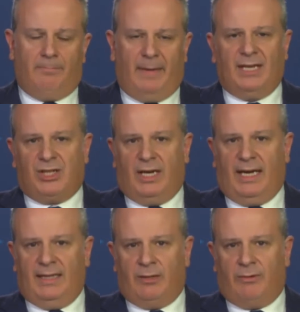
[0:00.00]
Major
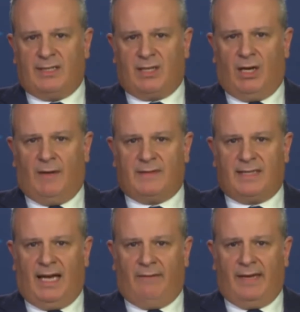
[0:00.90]
in the
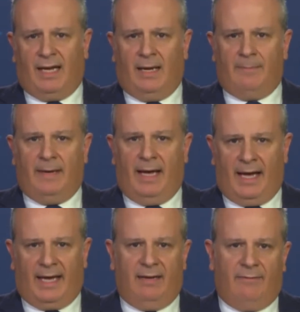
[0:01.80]
reserves, Aviram
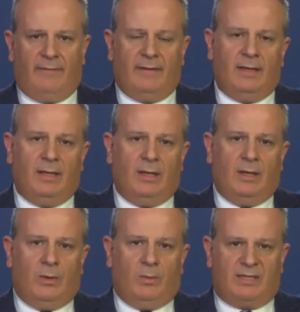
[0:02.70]
Hariv,
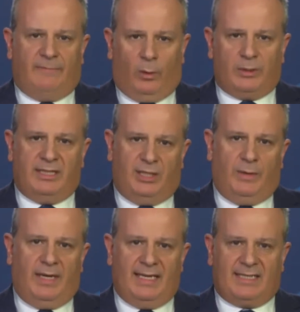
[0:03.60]
was
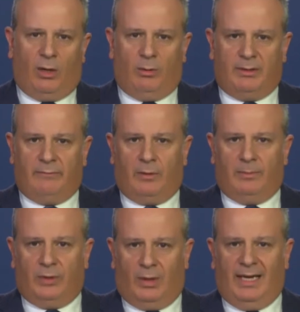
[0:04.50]
42 years old and
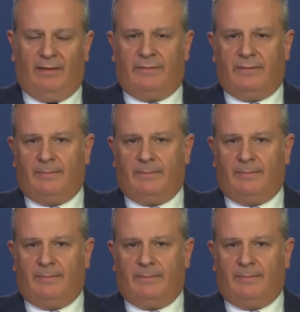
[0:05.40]
from Dolev.